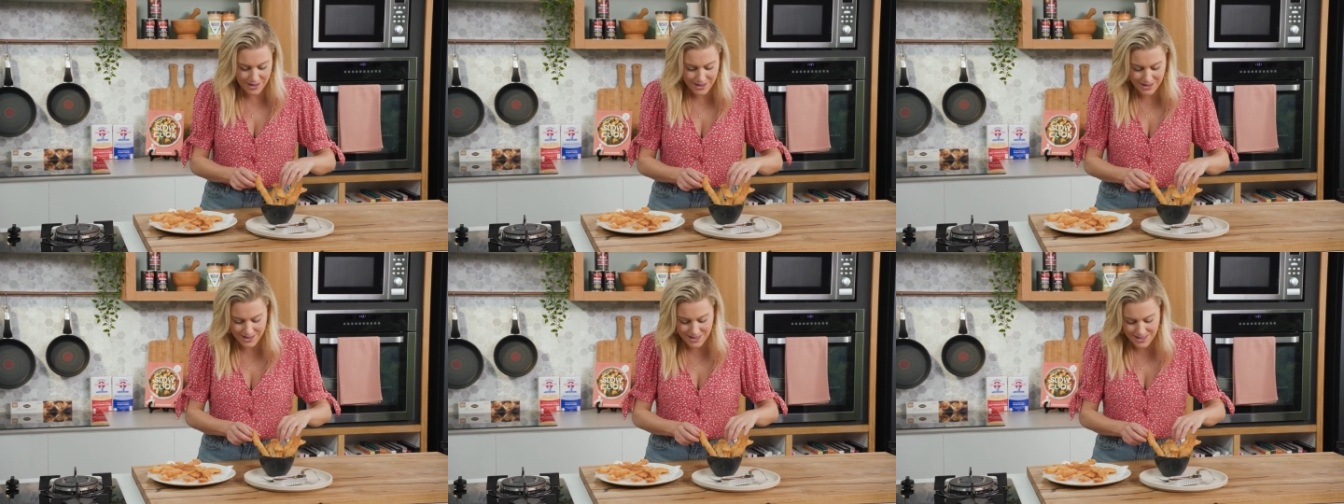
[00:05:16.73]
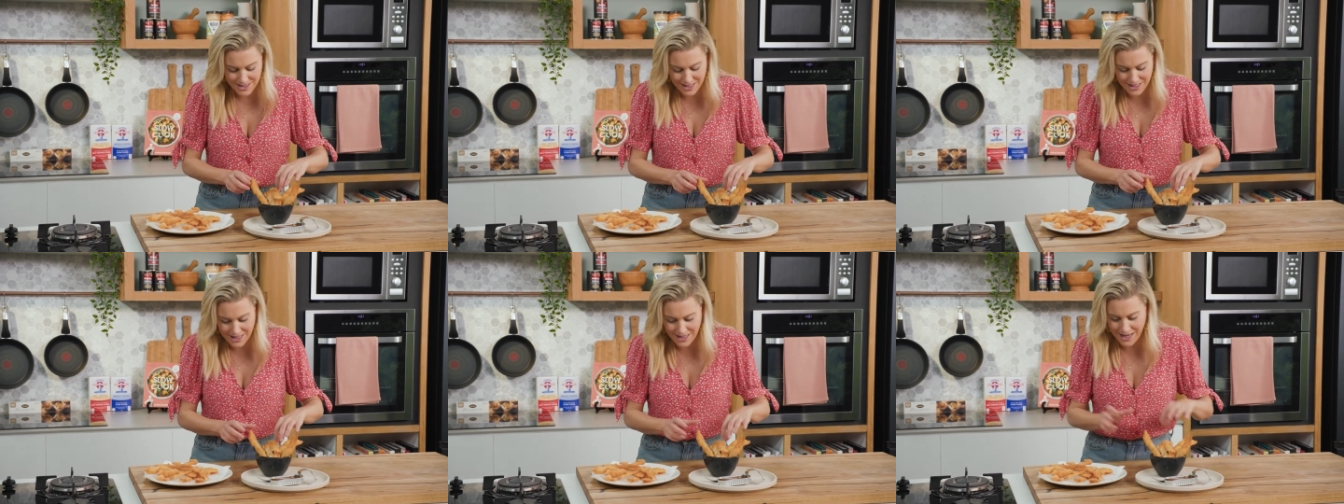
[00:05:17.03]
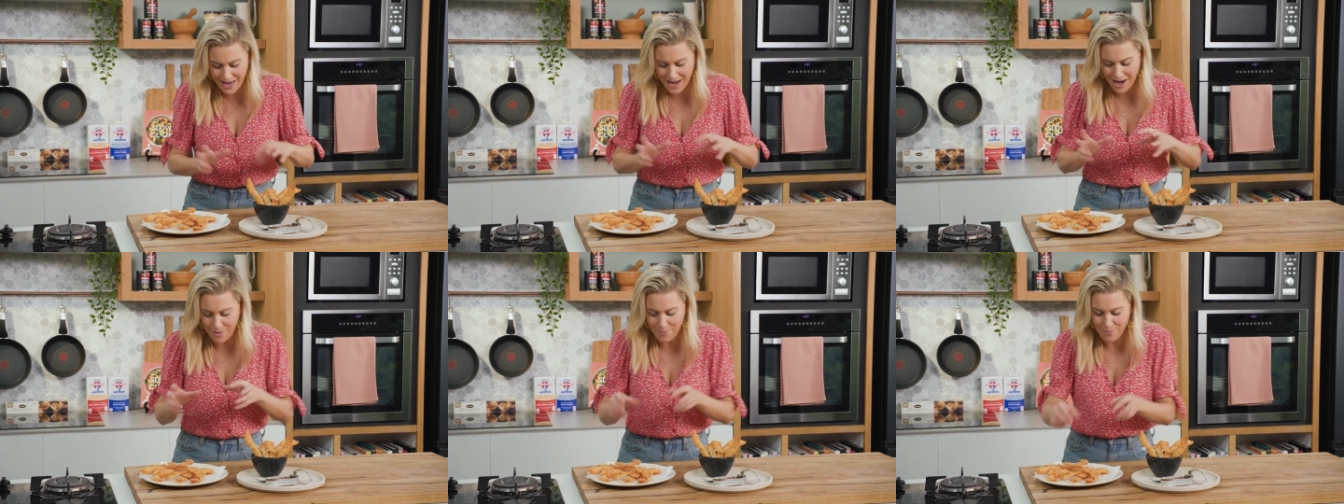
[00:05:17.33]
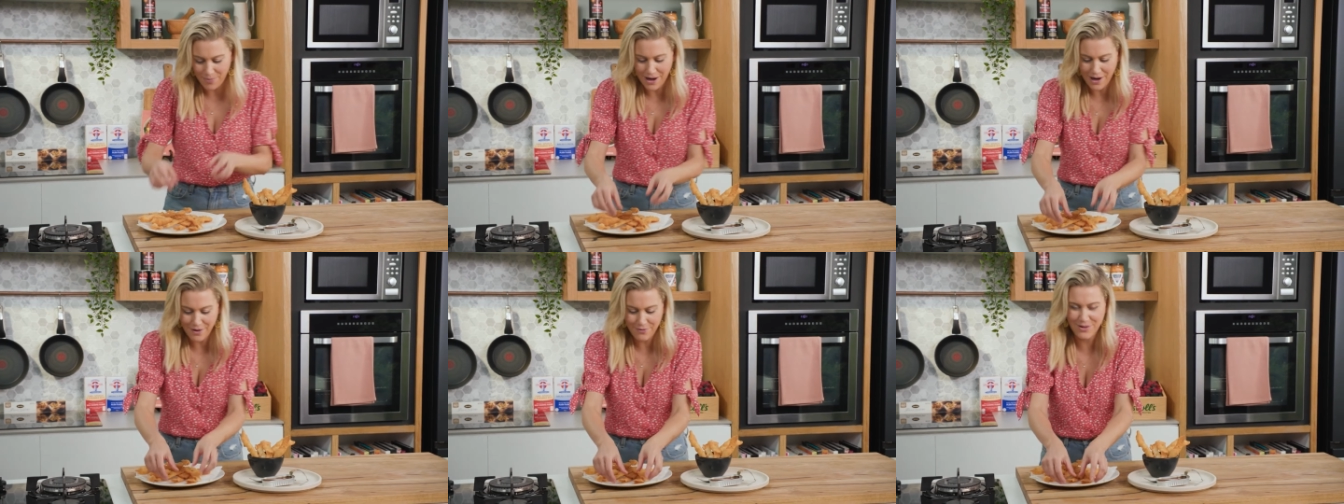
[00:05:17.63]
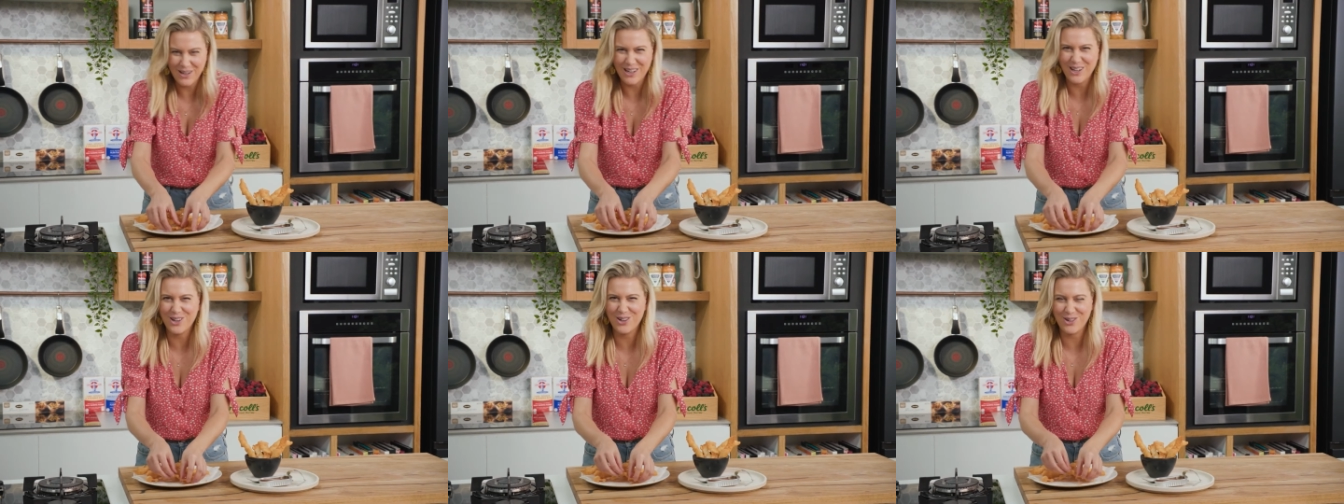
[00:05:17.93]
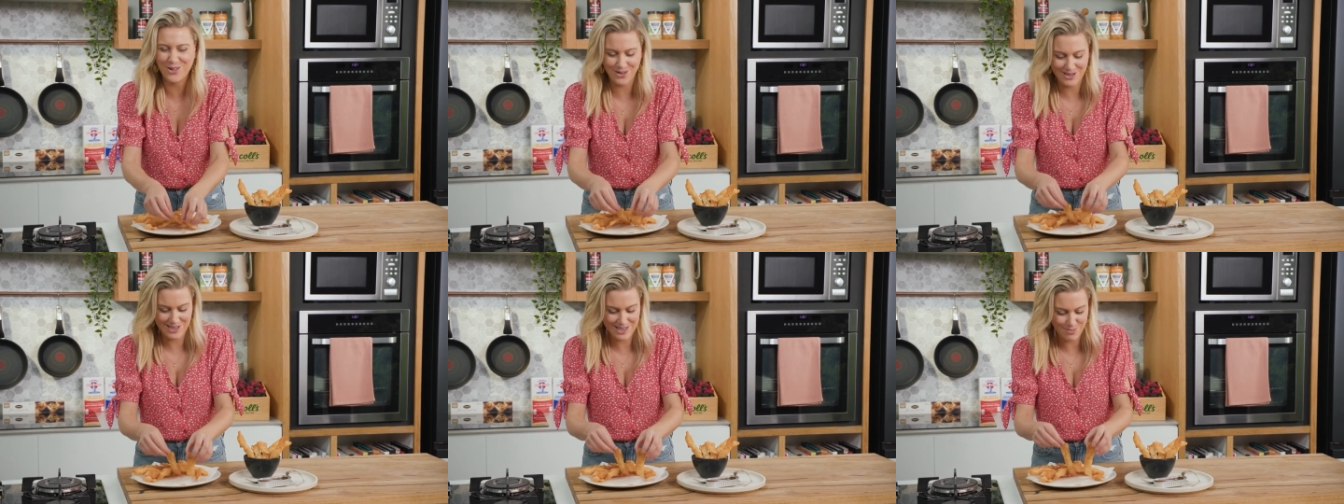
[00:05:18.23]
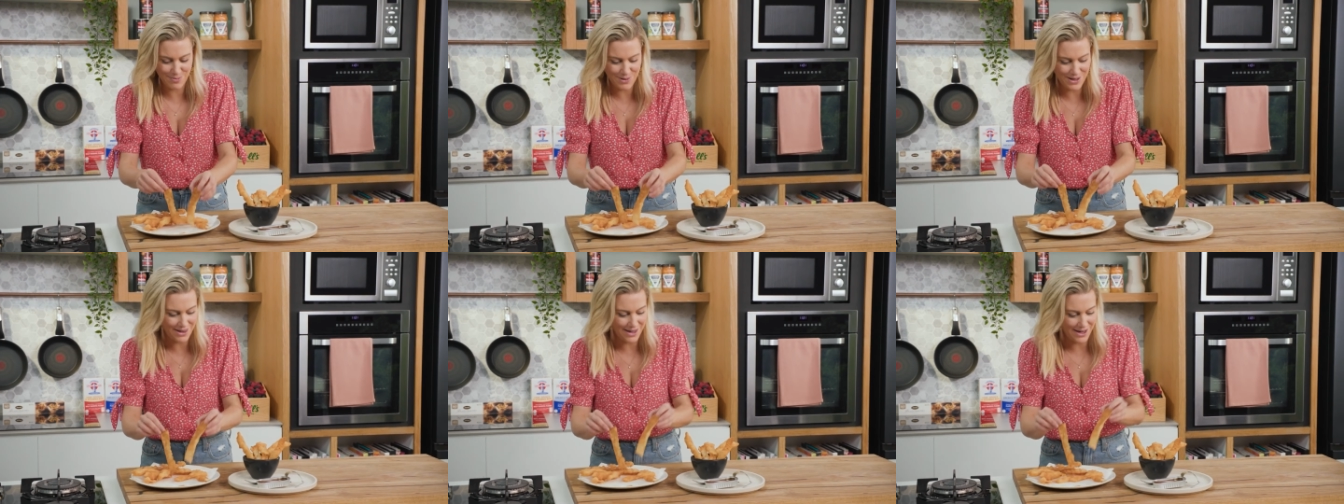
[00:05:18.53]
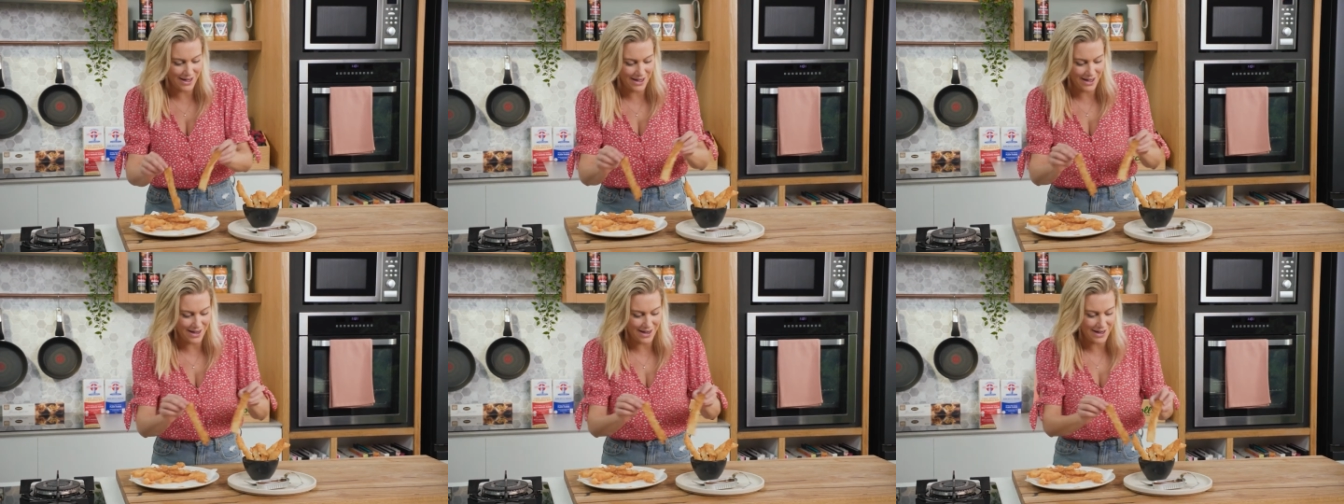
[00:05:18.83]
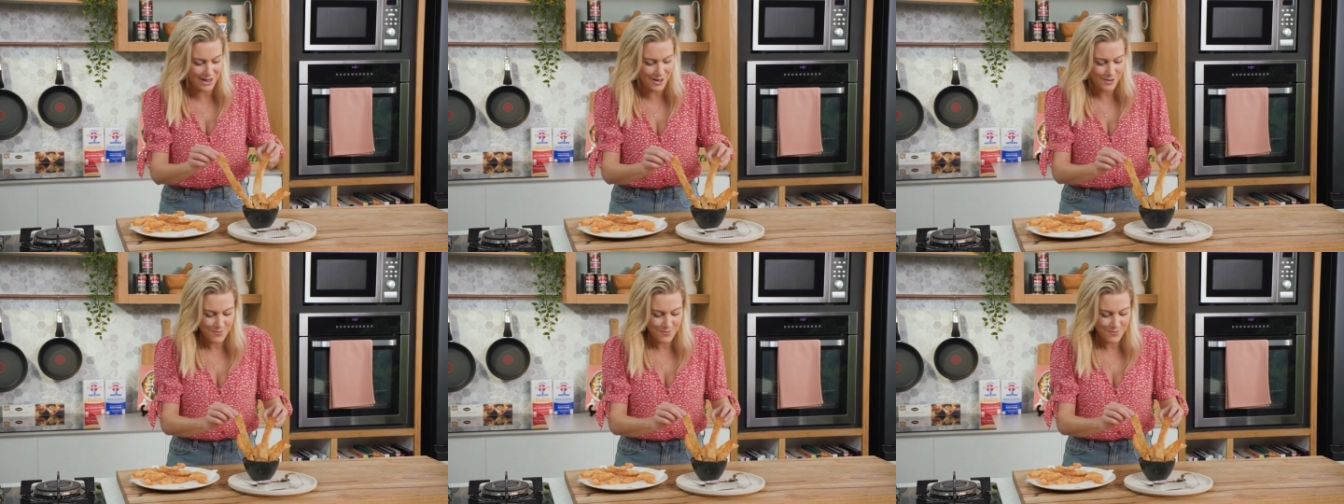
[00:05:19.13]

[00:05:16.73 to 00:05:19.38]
can see how puffy and crispy they are.